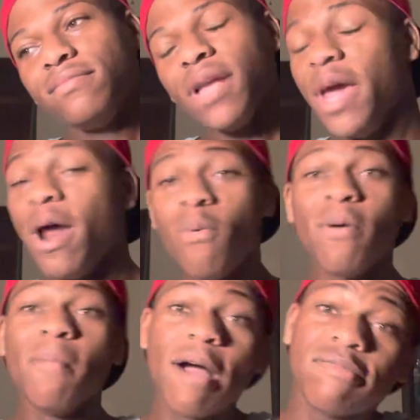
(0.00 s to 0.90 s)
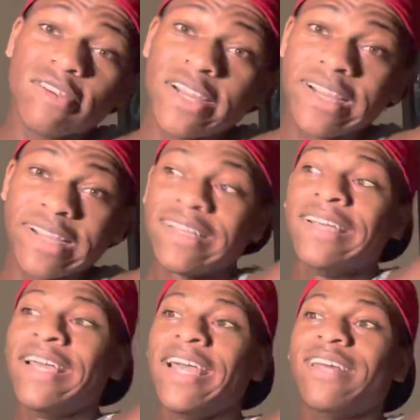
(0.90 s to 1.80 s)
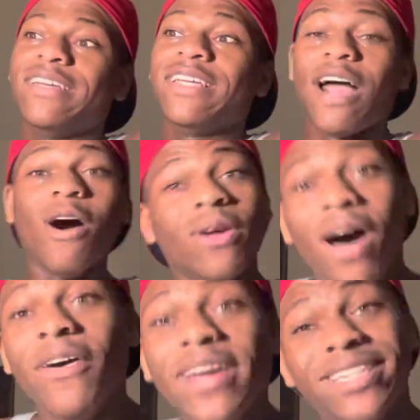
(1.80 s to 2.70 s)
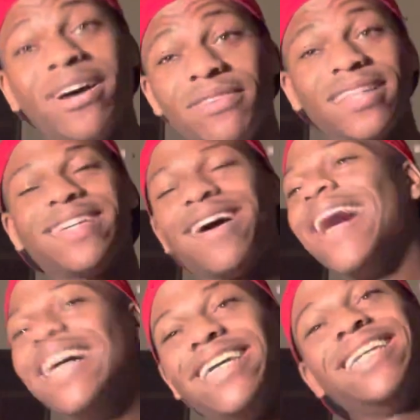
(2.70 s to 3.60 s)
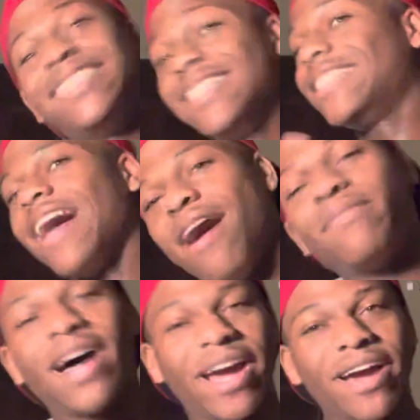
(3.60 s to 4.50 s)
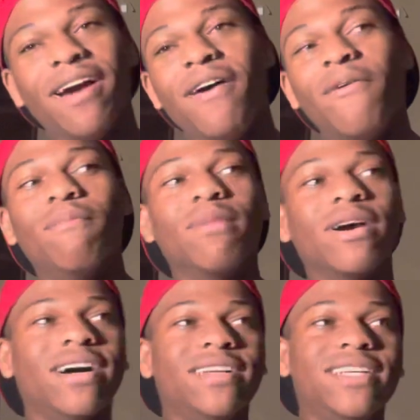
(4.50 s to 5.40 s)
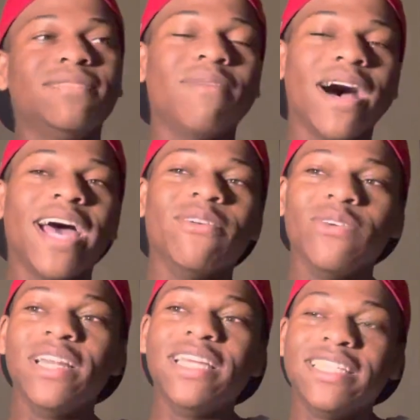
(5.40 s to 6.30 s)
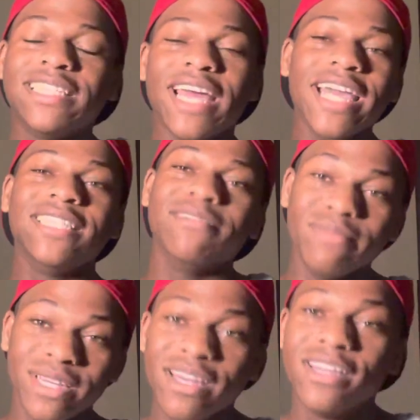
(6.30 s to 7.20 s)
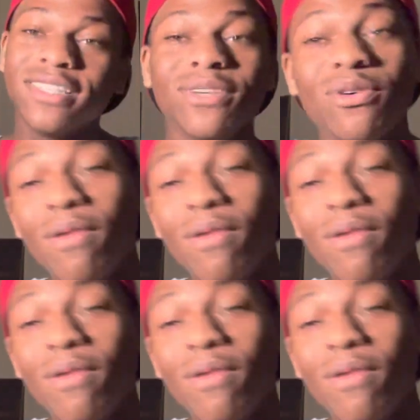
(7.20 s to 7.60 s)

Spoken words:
And I'm with my friend. And he's like, hold on, he jumped out the car. Then she stopped. I'm like, bruh, this man really is chasing me through the